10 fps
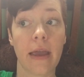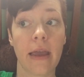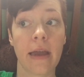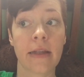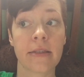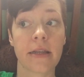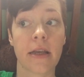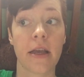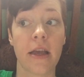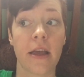And
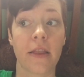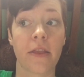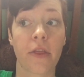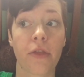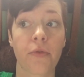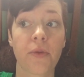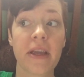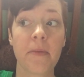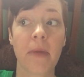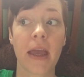the
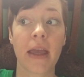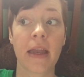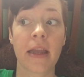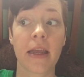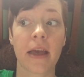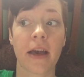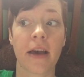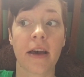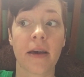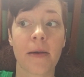three main
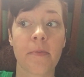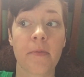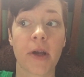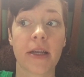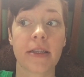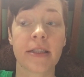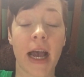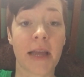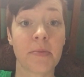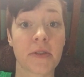
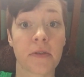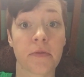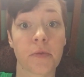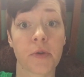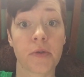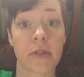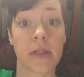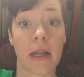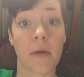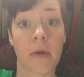types of roots
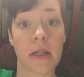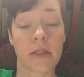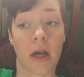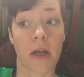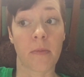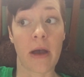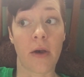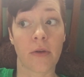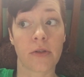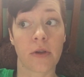that I want to talk
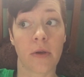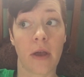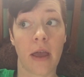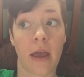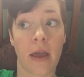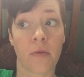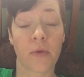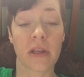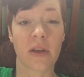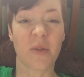about, and
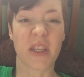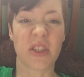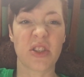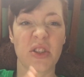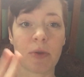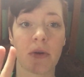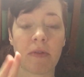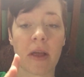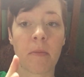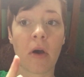really only two
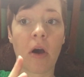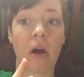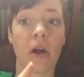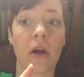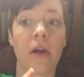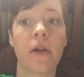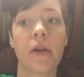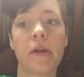of them are